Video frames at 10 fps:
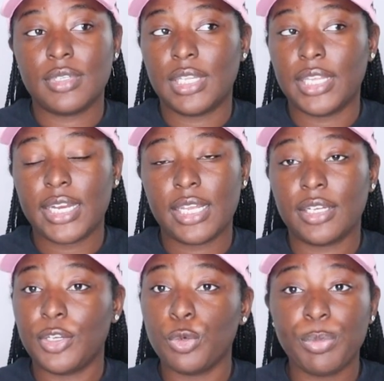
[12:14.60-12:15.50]

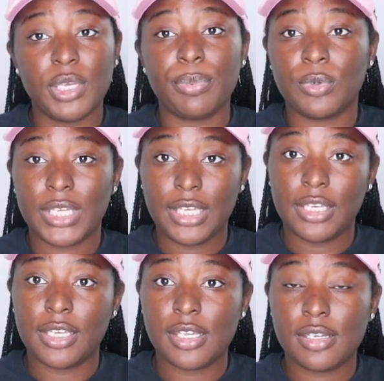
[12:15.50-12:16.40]
letting new people
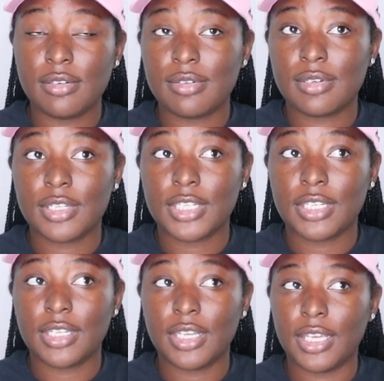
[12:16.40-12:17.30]
in,
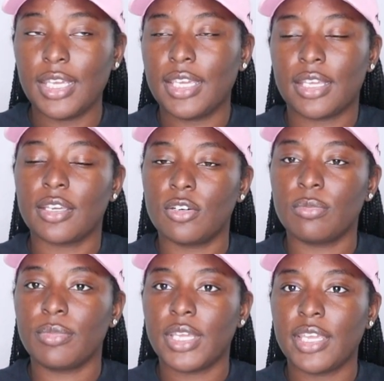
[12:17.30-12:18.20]
it can help.